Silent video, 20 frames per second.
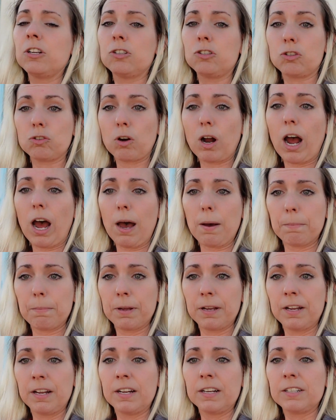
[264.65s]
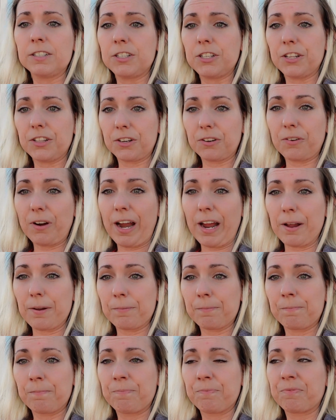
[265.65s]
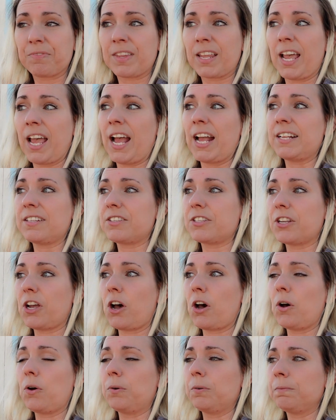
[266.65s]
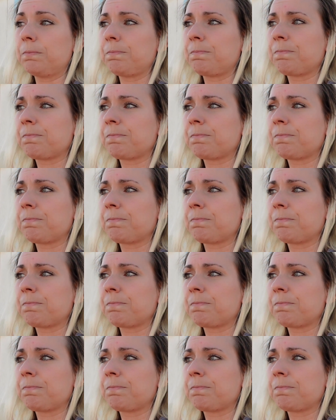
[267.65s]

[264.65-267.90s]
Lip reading: drop to the ground. And so